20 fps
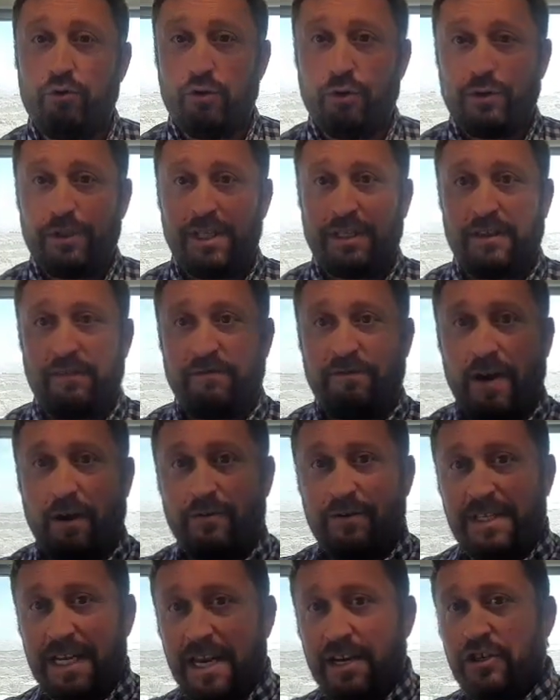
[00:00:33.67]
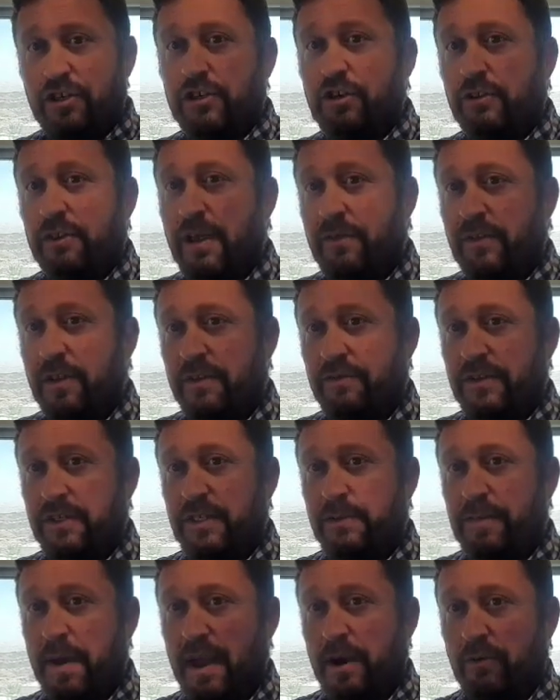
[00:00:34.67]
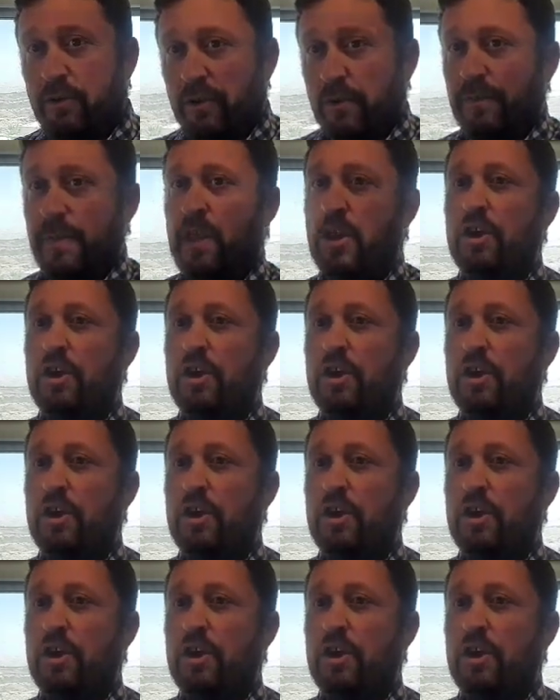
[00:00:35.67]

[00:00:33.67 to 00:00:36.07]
roots at the foundational level of the spiral.